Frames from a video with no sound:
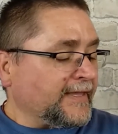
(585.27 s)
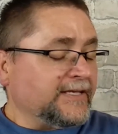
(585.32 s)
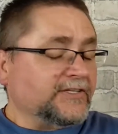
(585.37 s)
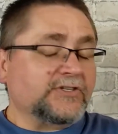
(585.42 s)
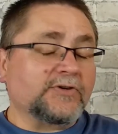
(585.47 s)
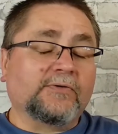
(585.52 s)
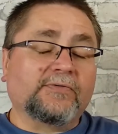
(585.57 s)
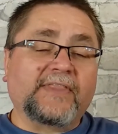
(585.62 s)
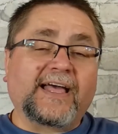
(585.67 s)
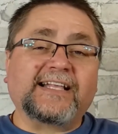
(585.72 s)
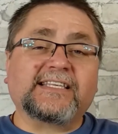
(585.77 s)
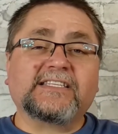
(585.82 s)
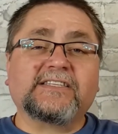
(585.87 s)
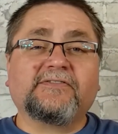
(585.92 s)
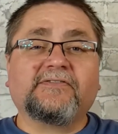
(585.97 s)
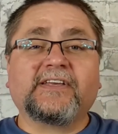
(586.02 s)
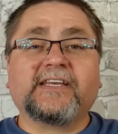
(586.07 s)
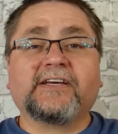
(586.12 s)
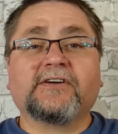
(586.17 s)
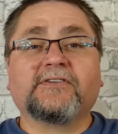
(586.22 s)
So that's
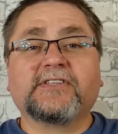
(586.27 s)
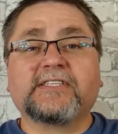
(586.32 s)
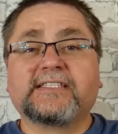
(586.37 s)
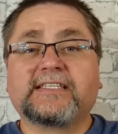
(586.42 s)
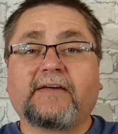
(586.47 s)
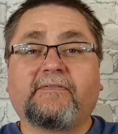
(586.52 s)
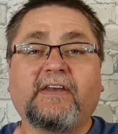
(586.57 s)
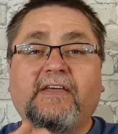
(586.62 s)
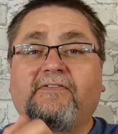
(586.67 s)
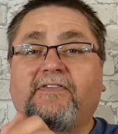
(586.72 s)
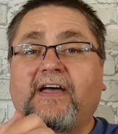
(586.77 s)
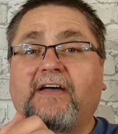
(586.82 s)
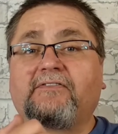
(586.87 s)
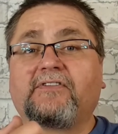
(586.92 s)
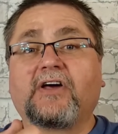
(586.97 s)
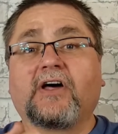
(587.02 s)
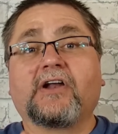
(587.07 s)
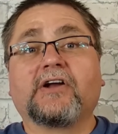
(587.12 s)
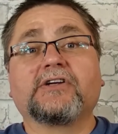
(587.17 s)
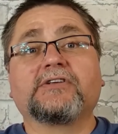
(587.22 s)
the video,
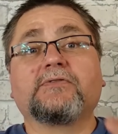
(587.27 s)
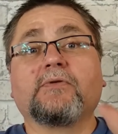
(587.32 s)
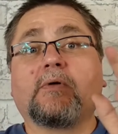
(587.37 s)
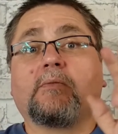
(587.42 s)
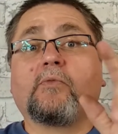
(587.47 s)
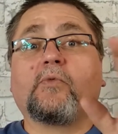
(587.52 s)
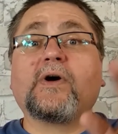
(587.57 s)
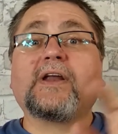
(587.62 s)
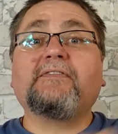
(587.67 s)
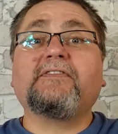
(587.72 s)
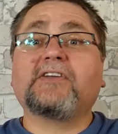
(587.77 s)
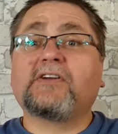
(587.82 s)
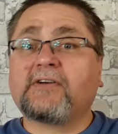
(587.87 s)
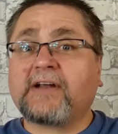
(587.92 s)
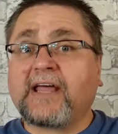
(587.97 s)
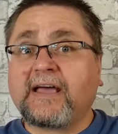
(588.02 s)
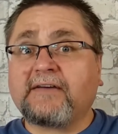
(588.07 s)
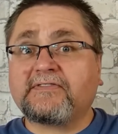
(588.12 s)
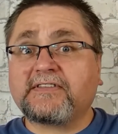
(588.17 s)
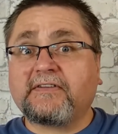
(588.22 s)
$75. What if you don't
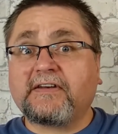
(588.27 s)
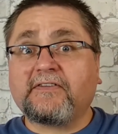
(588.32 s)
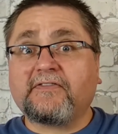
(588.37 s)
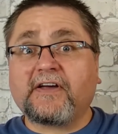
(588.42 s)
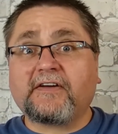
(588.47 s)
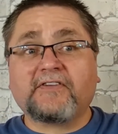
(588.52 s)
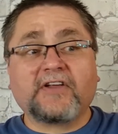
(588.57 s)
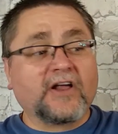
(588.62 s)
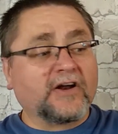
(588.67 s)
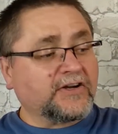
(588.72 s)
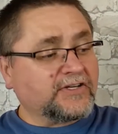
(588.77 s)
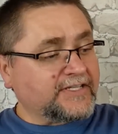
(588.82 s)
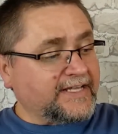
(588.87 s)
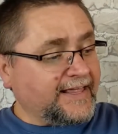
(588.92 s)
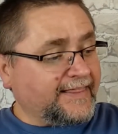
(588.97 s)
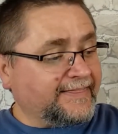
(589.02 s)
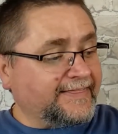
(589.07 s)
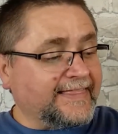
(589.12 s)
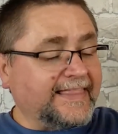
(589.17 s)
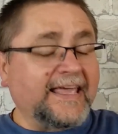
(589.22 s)
have
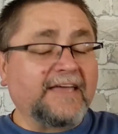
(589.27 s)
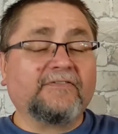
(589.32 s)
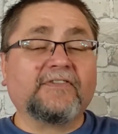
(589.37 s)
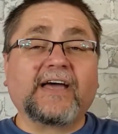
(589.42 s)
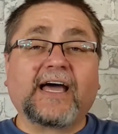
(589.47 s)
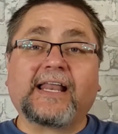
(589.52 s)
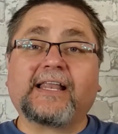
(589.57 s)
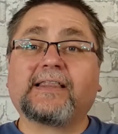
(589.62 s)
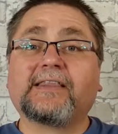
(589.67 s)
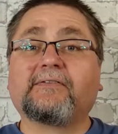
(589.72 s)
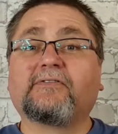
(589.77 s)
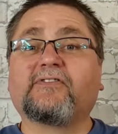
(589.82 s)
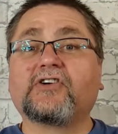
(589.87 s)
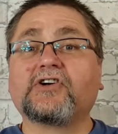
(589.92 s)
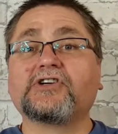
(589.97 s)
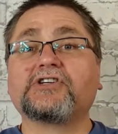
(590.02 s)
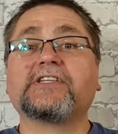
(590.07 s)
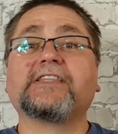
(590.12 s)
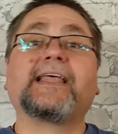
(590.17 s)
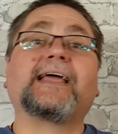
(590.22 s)
$75? They've got the
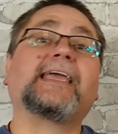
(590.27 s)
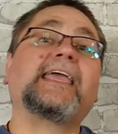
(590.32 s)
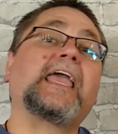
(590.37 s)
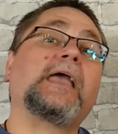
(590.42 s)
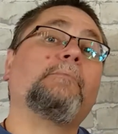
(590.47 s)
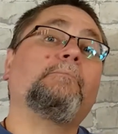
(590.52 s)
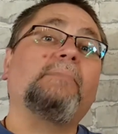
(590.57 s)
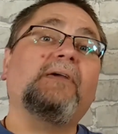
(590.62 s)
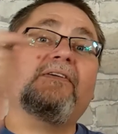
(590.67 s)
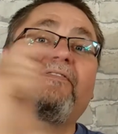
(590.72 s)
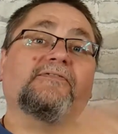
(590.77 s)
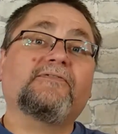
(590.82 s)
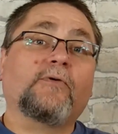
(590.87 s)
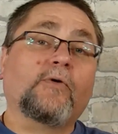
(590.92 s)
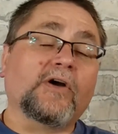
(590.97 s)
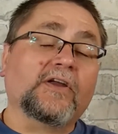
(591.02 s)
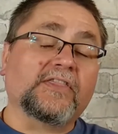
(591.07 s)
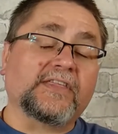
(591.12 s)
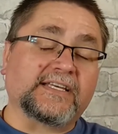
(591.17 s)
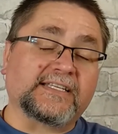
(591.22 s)
version that came
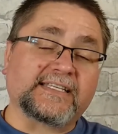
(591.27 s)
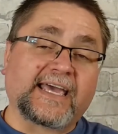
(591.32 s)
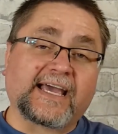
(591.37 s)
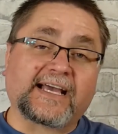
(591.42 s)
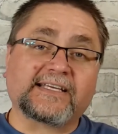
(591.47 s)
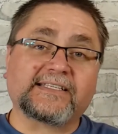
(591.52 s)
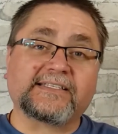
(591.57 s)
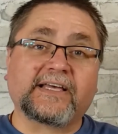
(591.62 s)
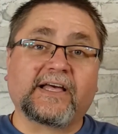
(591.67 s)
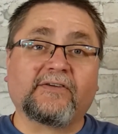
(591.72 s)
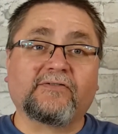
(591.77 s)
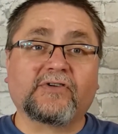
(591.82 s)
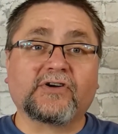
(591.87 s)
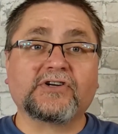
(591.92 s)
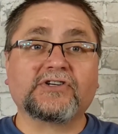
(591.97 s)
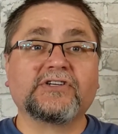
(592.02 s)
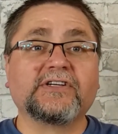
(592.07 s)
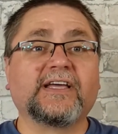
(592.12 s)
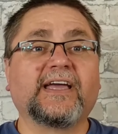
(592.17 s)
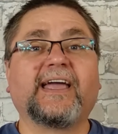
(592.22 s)
before this XL
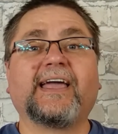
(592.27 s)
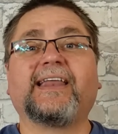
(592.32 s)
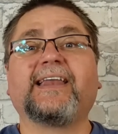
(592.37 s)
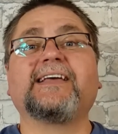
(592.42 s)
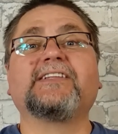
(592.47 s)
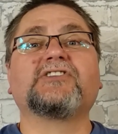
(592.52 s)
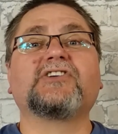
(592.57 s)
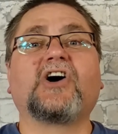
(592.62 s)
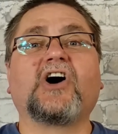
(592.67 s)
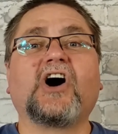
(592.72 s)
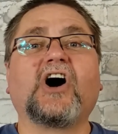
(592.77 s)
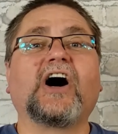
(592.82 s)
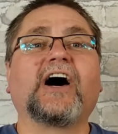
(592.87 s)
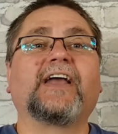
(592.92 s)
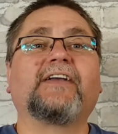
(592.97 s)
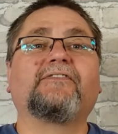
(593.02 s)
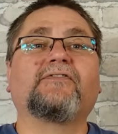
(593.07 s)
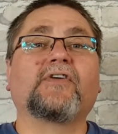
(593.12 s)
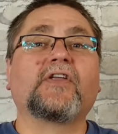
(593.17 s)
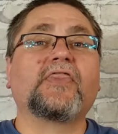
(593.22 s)
version, and it's
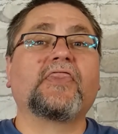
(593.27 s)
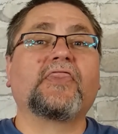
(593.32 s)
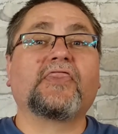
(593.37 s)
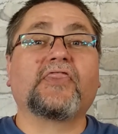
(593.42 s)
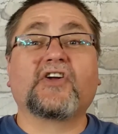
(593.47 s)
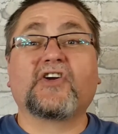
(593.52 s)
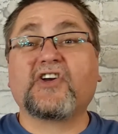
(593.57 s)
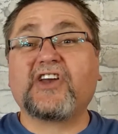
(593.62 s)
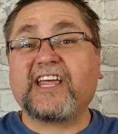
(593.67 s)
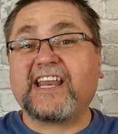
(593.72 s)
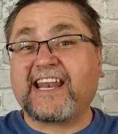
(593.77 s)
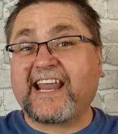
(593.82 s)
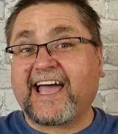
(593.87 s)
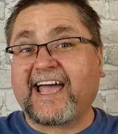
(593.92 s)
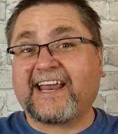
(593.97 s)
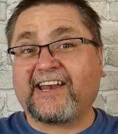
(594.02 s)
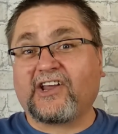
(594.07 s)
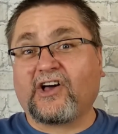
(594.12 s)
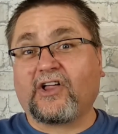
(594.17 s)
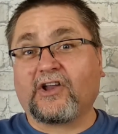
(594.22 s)
on for
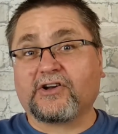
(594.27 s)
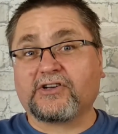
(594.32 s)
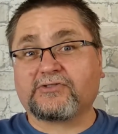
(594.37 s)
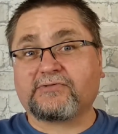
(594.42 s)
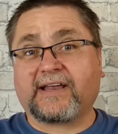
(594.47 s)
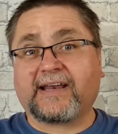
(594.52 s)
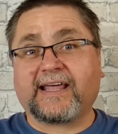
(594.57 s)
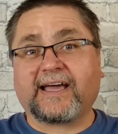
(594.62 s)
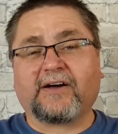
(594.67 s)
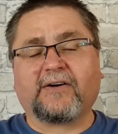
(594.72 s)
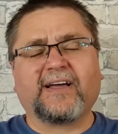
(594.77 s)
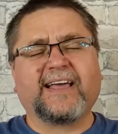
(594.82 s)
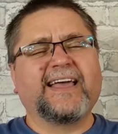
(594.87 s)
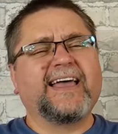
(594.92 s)
$39 right now.